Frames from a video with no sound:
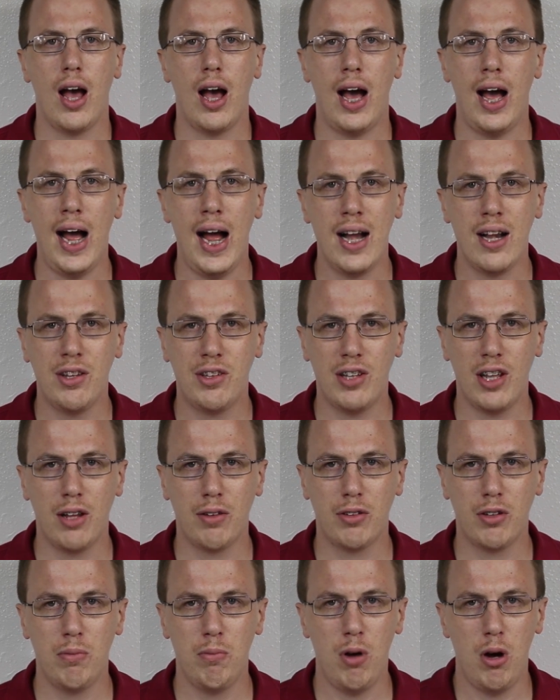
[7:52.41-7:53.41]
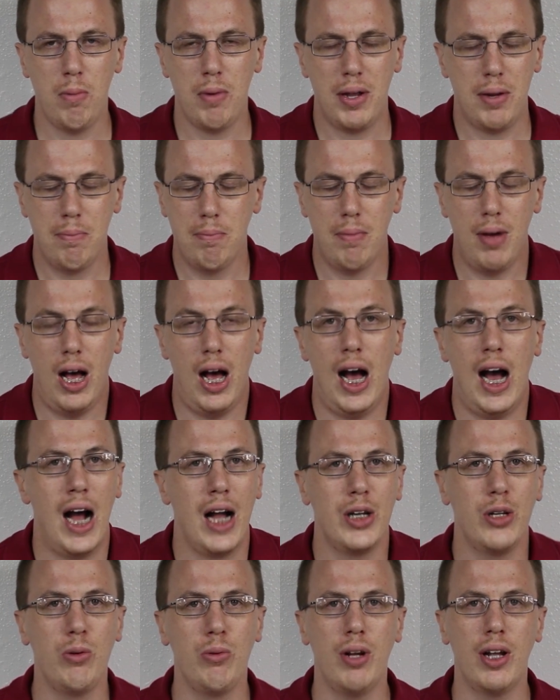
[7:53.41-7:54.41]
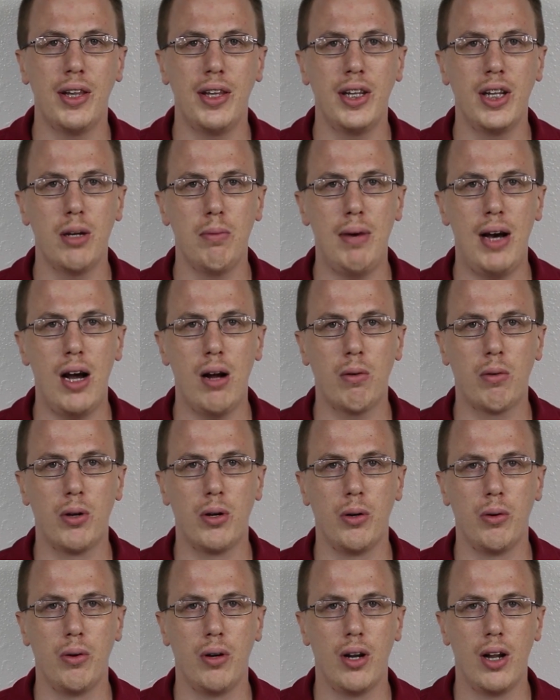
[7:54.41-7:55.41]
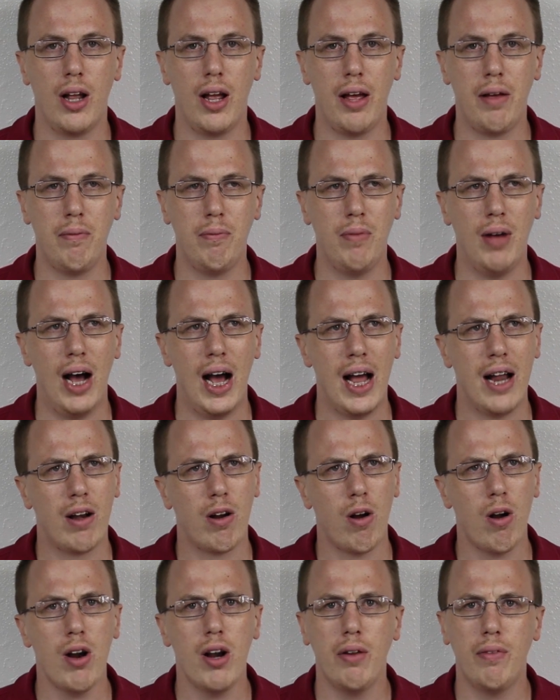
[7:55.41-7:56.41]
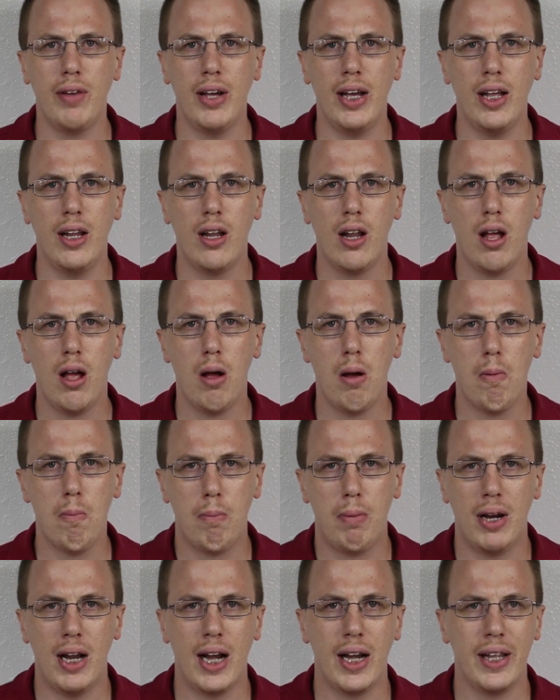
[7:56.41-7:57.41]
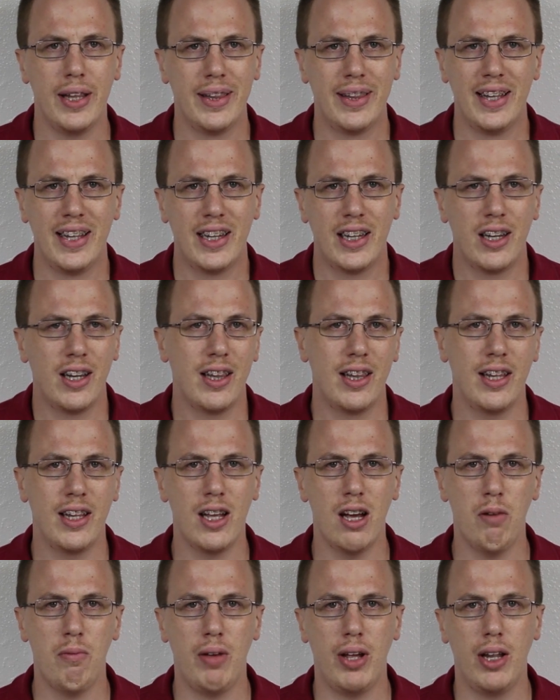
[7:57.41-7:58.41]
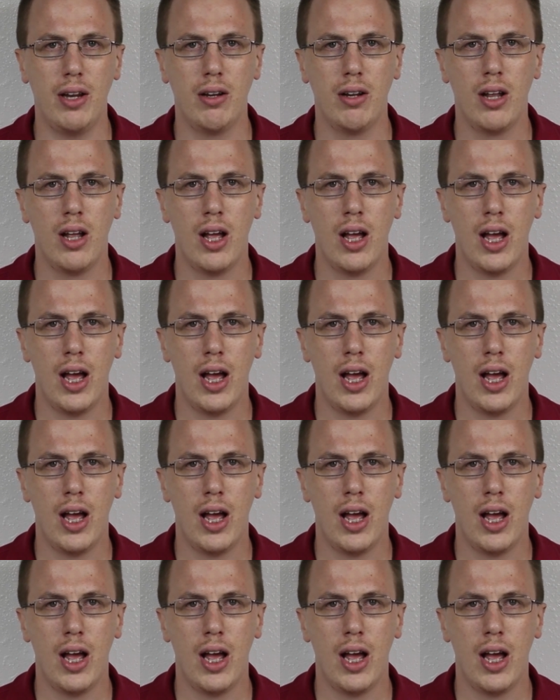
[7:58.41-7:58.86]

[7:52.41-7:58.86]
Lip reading: I had the Samsung moment. I knew nothing about root, and I had heard of it, but I didn't think anything of it.